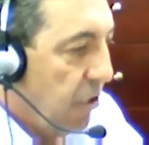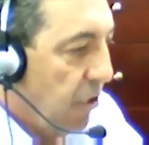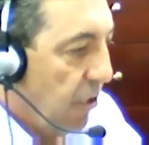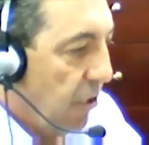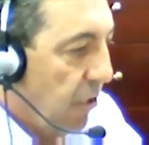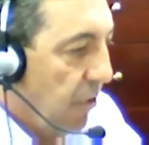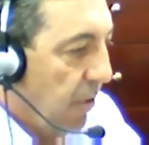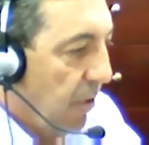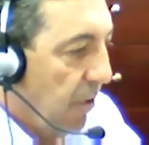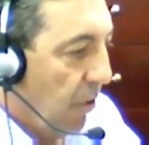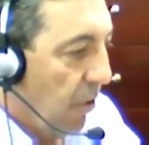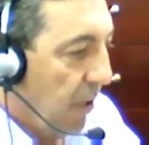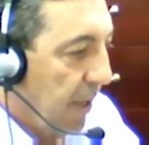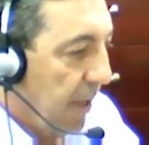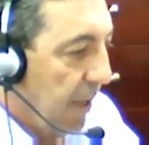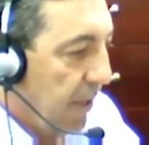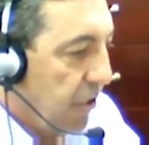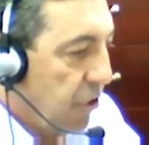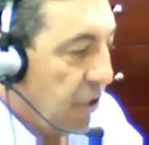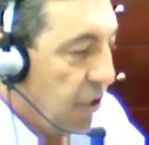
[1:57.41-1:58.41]
to
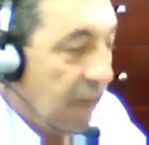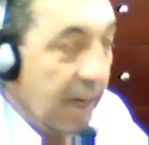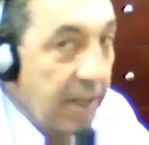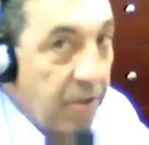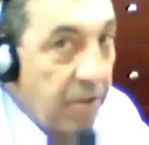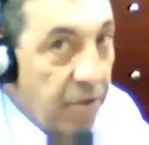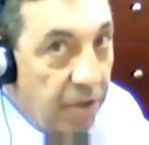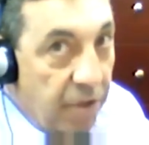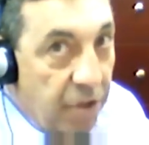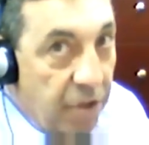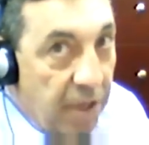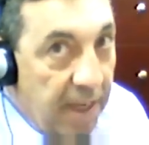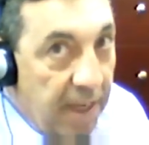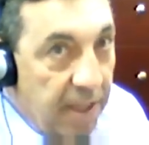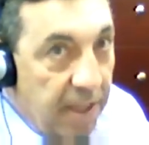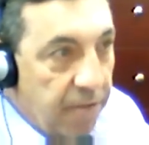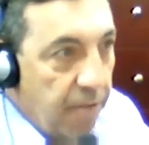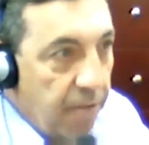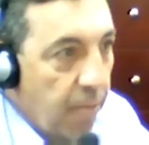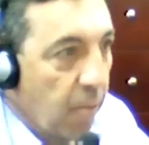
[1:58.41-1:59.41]
change the
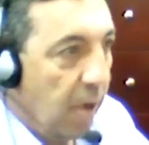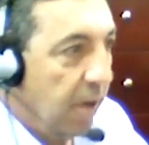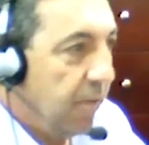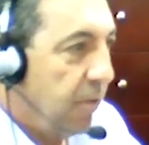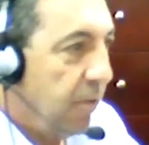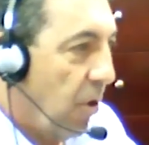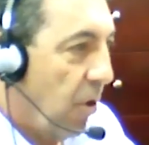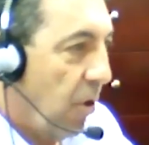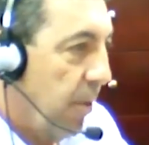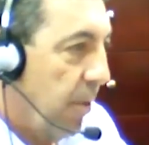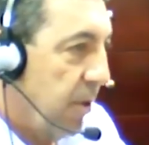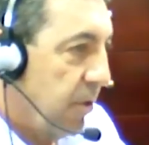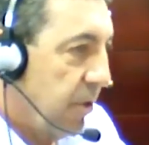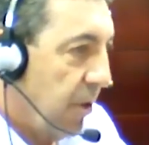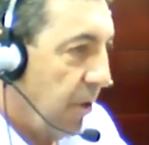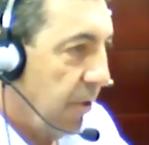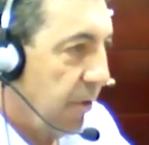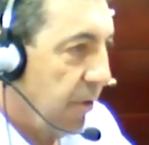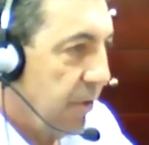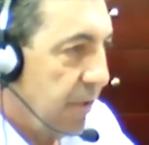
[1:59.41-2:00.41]
charge from one of common
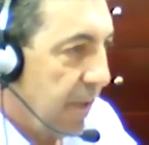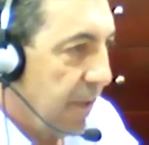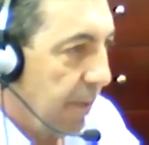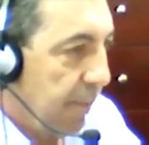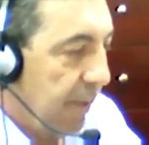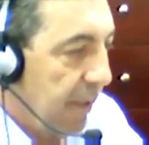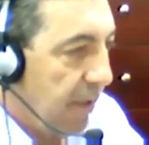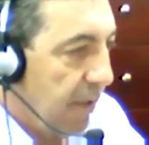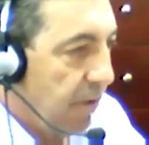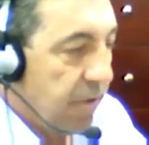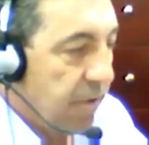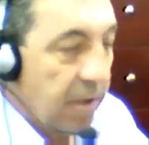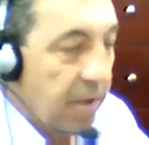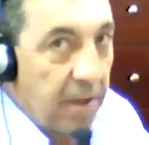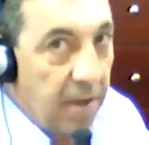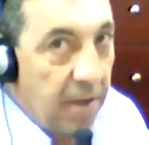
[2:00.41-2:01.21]
assault to something else,